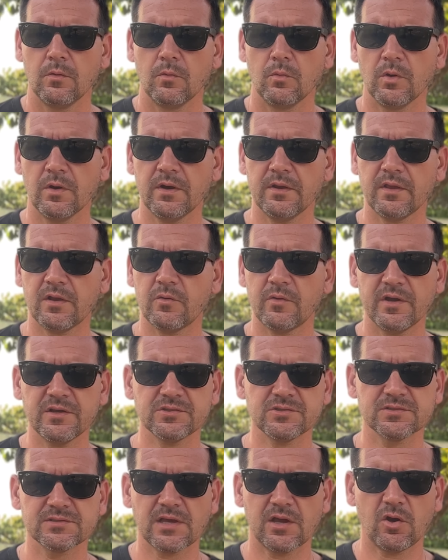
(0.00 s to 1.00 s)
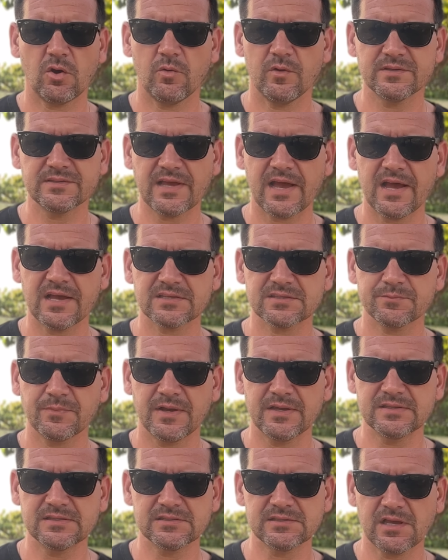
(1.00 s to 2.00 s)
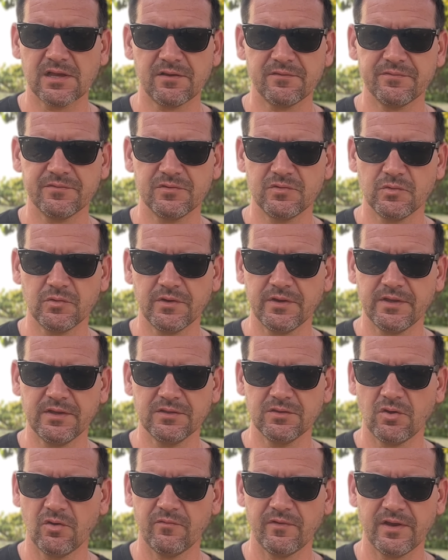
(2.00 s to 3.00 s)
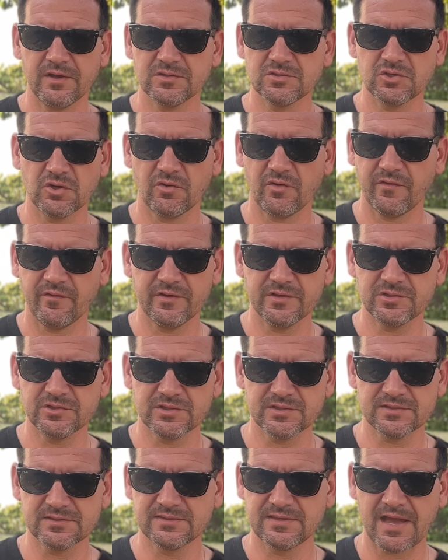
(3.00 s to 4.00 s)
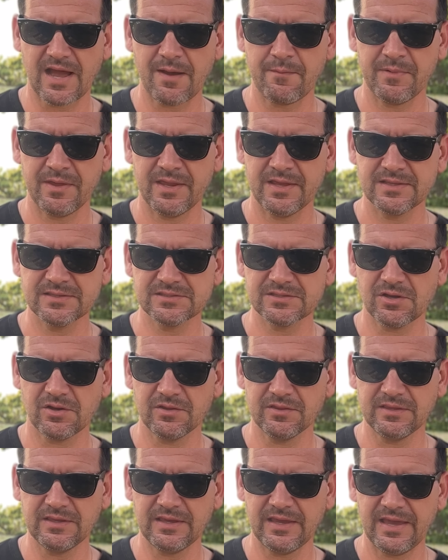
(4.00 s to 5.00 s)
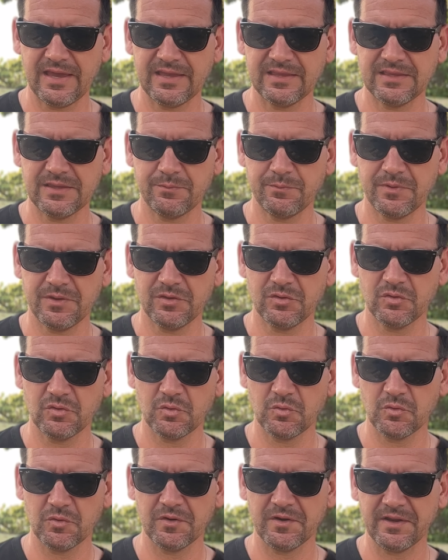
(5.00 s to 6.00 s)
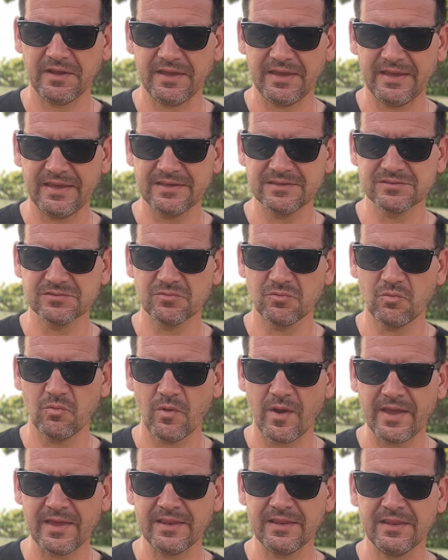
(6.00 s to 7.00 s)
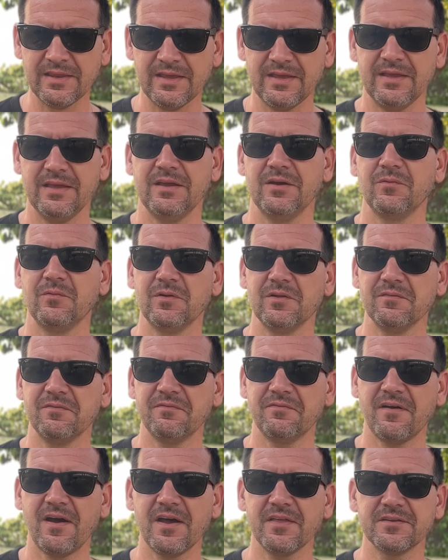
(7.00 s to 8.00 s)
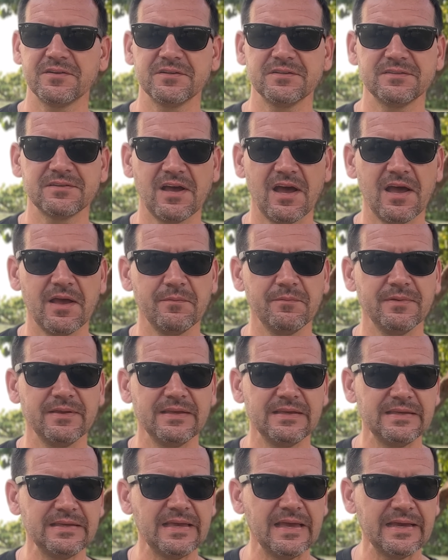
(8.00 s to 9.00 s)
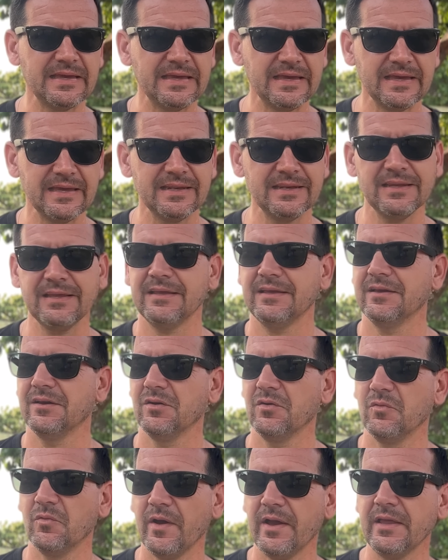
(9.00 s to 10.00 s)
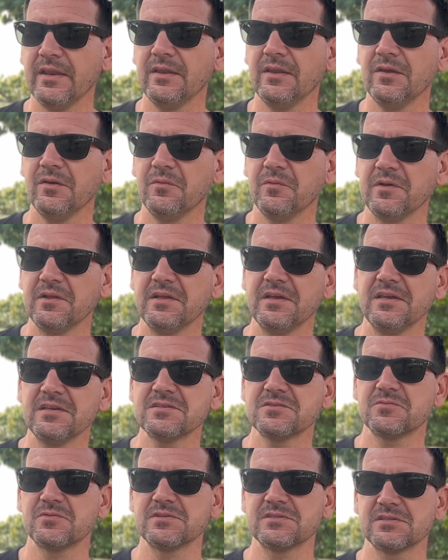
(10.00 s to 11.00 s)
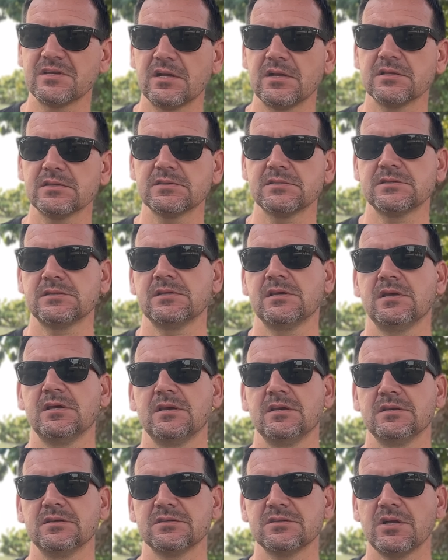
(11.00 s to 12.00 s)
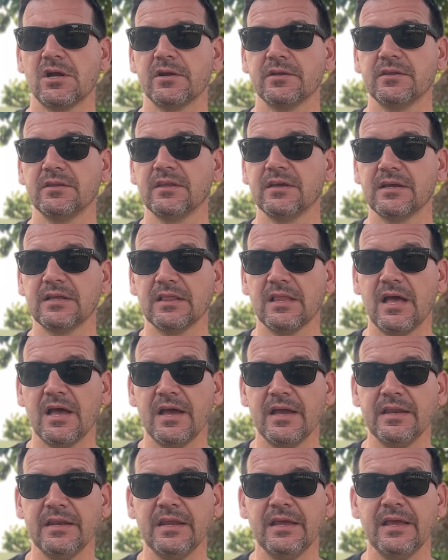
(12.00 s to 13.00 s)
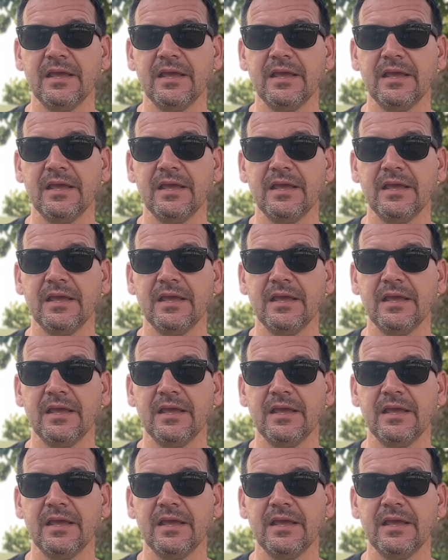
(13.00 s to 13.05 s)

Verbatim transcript: One of the questions I always ask myself during Novak Djokovic's dominance on the ATP Tour is when will father time kick in? When will his results start to decline?